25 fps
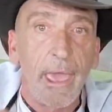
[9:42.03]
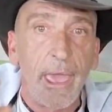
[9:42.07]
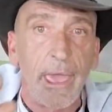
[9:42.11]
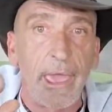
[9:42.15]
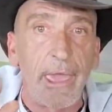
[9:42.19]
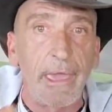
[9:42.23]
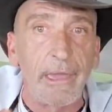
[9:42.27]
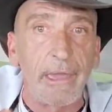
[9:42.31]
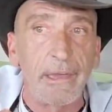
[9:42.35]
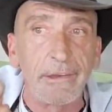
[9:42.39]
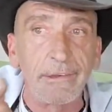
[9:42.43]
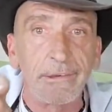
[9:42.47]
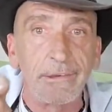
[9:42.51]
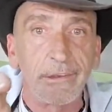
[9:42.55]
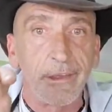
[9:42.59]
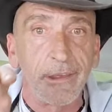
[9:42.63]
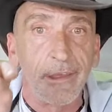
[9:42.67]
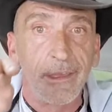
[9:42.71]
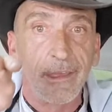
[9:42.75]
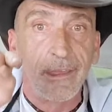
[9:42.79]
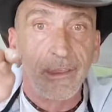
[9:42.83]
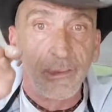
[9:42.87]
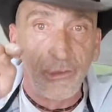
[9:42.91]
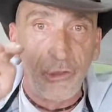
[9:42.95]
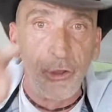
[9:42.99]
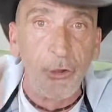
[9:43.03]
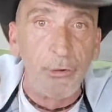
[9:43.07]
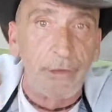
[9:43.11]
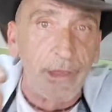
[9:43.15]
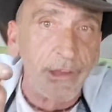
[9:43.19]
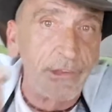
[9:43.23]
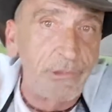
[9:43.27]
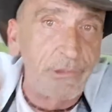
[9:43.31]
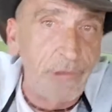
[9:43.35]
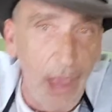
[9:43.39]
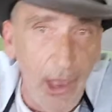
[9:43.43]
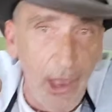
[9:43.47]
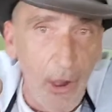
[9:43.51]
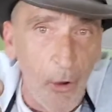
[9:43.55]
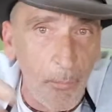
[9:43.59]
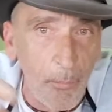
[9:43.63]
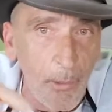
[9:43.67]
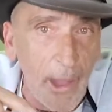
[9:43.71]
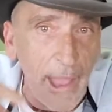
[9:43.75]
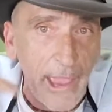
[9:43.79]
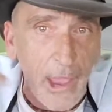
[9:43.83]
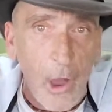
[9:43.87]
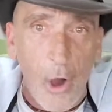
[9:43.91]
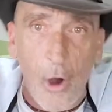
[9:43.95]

and you could tell by